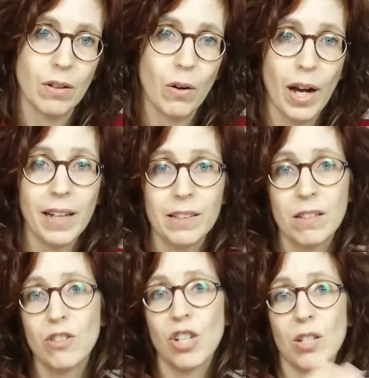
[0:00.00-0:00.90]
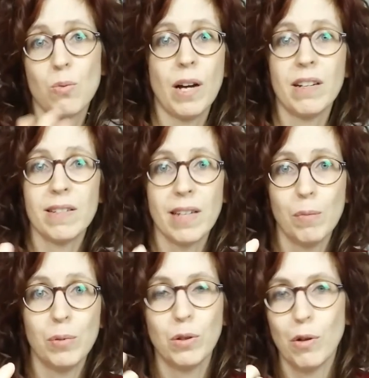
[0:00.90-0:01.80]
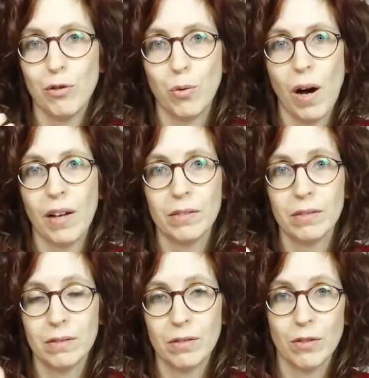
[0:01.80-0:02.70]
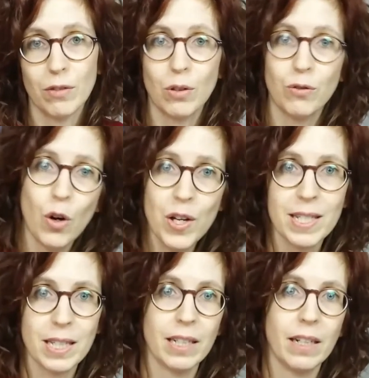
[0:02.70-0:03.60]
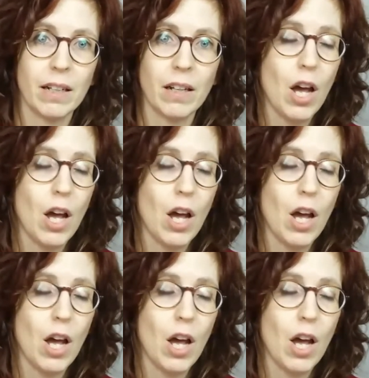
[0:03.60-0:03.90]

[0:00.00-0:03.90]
Okay, this is just one example of one voice leading.